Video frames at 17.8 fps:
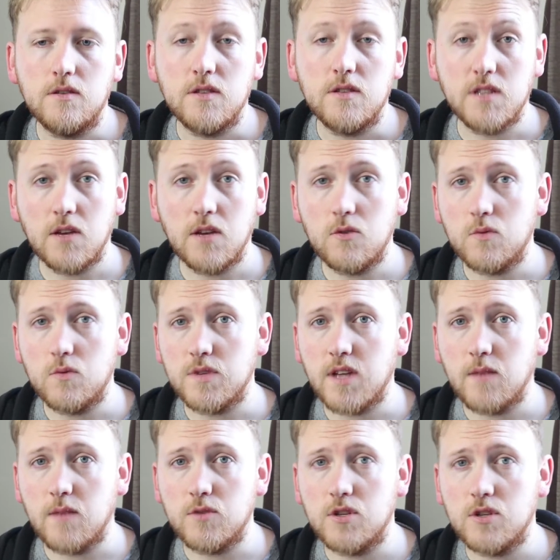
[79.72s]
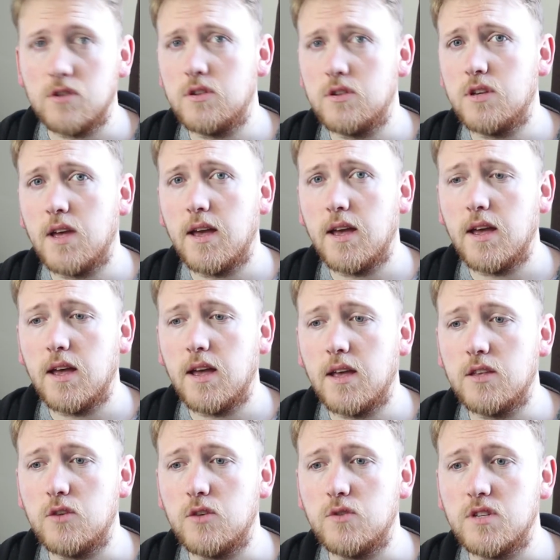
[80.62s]
Sound was captured
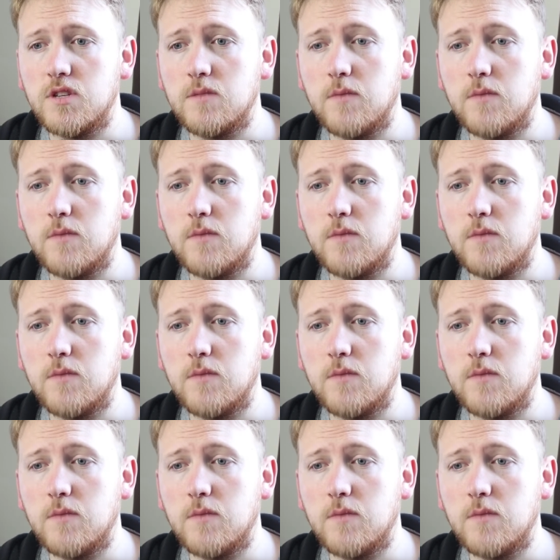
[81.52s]
using